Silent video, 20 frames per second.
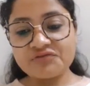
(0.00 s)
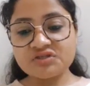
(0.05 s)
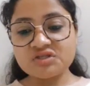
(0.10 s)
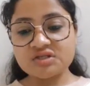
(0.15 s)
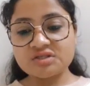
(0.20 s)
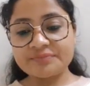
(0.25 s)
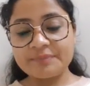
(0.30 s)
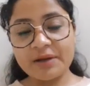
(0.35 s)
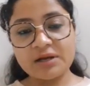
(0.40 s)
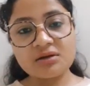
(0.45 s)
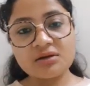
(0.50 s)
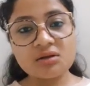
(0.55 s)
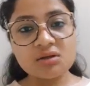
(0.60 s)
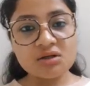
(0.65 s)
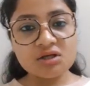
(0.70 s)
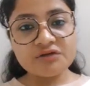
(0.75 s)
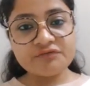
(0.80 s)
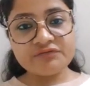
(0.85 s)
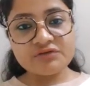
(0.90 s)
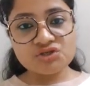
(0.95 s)
a suspected
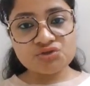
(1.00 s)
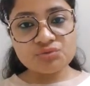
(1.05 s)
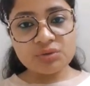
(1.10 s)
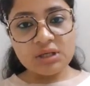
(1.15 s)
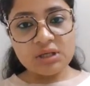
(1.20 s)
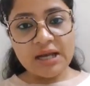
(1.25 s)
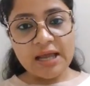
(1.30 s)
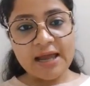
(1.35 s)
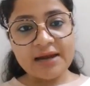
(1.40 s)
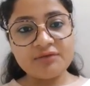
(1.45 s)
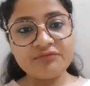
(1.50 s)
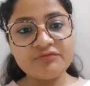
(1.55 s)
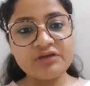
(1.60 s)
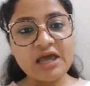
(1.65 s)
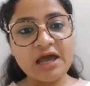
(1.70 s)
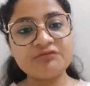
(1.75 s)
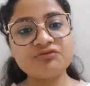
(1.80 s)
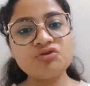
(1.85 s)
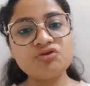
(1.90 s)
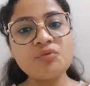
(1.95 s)
individual and we
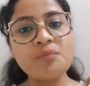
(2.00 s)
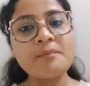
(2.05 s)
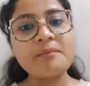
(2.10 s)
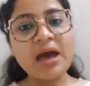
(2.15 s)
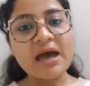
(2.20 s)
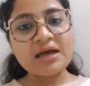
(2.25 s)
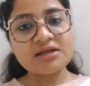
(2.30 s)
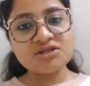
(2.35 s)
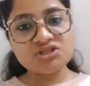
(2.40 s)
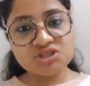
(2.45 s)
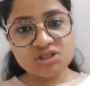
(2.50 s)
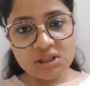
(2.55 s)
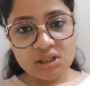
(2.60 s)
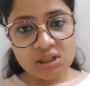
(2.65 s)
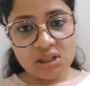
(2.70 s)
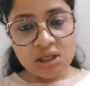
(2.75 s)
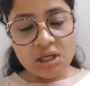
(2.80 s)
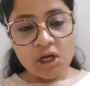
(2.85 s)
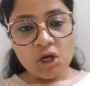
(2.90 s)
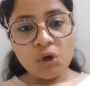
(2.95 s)
have to match it
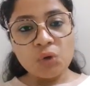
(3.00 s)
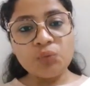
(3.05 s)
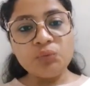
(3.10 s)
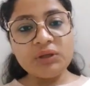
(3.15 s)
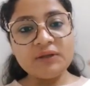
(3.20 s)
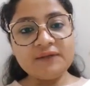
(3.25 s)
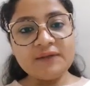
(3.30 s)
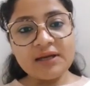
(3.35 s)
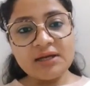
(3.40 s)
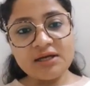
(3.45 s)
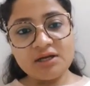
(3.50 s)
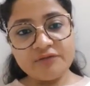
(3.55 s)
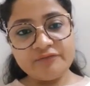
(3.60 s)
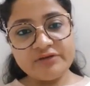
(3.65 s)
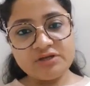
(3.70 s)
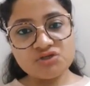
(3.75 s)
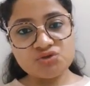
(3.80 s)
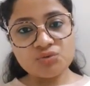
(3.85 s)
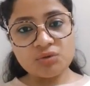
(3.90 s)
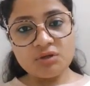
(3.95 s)
with the
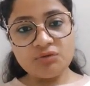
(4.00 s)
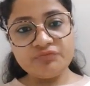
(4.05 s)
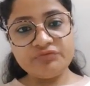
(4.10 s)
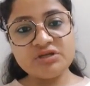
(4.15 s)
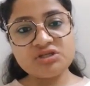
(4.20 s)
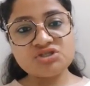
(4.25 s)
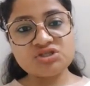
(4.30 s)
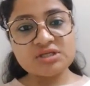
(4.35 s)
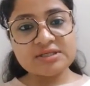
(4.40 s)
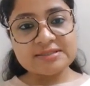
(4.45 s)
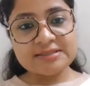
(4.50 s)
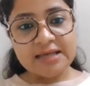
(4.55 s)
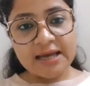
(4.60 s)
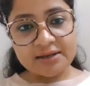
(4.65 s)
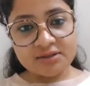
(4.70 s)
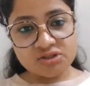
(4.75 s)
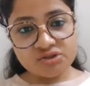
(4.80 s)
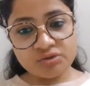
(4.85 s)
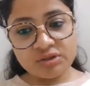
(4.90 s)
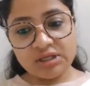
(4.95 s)
individual which is
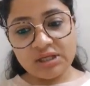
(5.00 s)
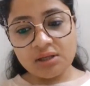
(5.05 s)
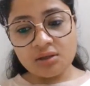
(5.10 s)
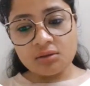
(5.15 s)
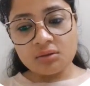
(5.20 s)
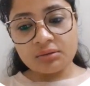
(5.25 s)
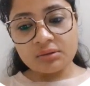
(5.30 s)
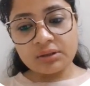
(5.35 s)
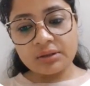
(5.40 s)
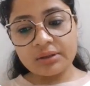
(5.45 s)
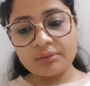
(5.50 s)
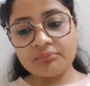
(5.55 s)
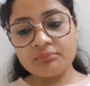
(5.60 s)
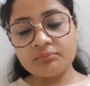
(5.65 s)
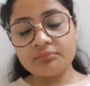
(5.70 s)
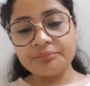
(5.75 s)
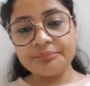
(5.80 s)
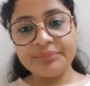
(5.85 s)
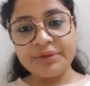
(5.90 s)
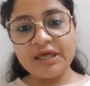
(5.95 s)
actually
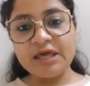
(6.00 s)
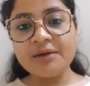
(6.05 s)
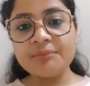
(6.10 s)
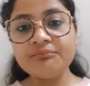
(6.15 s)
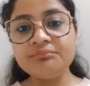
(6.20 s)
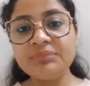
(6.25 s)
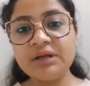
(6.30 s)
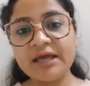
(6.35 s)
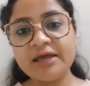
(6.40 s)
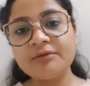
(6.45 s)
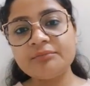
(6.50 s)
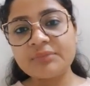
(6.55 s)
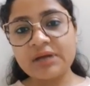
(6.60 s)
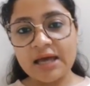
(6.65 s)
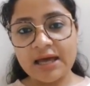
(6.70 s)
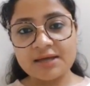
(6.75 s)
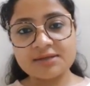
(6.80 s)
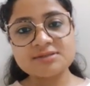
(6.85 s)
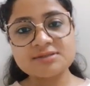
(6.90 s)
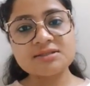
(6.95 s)
being blamed
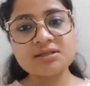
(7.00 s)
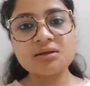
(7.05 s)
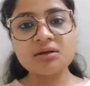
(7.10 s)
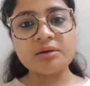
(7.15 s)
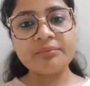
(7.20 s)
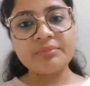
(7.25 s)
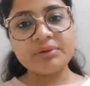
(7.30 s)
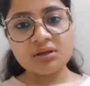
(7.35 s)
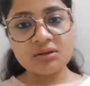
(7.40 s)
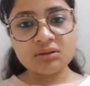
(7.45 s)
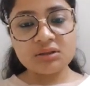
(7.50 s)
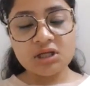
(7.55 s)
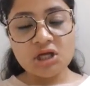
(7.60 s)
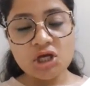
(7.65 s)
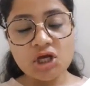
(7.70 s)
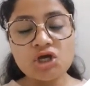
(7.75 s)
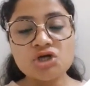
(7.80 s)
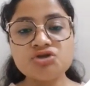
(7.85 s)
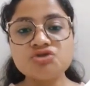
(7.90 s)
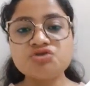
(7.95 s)
as the criminal.
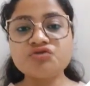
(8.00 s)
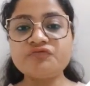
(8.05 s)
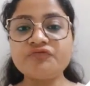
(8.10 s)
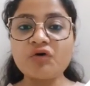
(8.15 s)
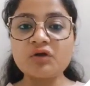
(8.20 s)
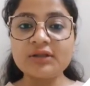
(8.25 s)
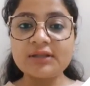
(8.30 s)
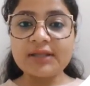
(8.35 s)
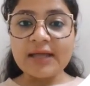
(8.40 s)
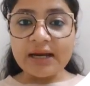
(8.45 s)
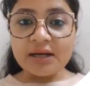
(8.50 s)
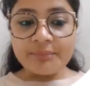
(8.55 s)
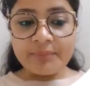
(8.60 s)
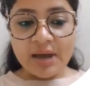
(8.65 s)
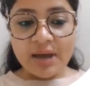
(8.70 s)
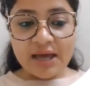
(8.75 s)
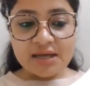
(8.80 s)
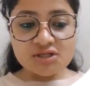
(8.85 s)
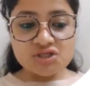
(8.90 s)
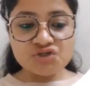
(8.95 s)
So for that
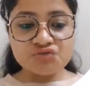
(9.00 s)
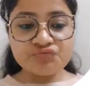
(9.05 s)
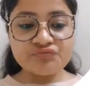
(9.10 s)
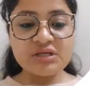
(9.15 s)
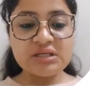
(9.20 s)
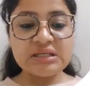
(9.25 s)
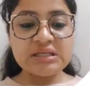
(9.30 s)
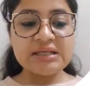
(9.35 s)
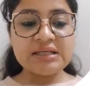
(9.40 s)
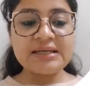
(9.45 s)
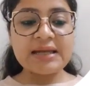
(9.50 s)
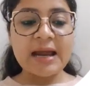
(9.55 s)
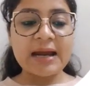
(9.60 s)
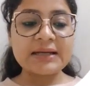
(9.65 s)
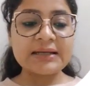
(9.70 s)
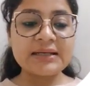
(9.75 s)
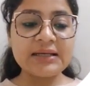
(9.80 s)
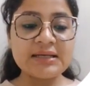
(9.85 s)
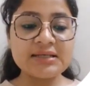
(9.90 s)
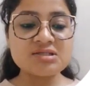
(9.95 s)
match we need at
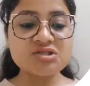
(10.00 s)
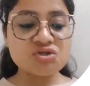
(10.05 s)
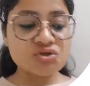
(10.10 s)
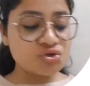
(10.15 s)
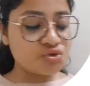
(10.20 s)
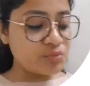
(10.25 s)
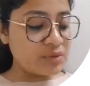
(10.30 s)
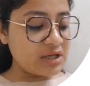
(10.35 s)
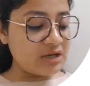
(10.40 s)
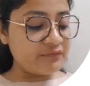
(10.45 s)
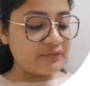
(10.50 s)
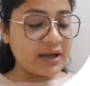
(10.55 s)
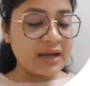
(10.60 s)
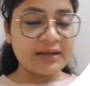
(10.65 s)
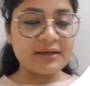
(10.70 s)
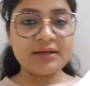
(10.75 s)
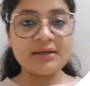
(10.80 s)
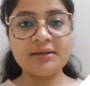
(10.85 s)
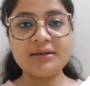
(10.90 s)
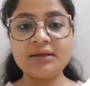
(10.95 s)
least 12
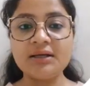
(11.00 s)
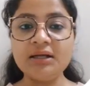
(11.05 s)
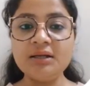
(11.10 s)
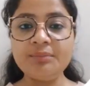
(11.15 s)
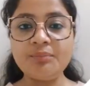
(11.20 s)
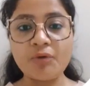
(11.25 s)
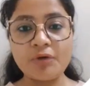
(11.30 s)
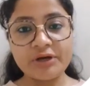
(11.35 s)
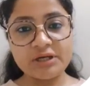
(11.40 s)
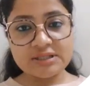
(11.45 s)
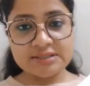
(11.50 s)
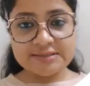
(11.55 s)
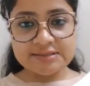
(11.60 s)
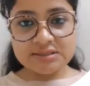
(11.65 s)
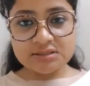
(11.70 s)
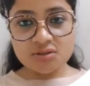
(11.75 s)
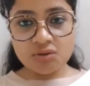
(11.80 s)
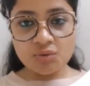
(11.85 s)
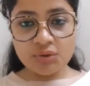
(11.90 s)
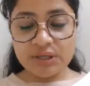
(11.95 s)
identical
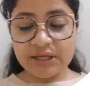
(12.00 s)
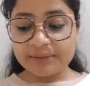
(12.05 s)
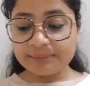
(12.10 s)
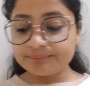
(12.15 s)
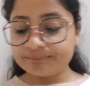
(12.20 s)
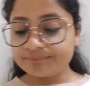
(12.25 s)
points. Okay,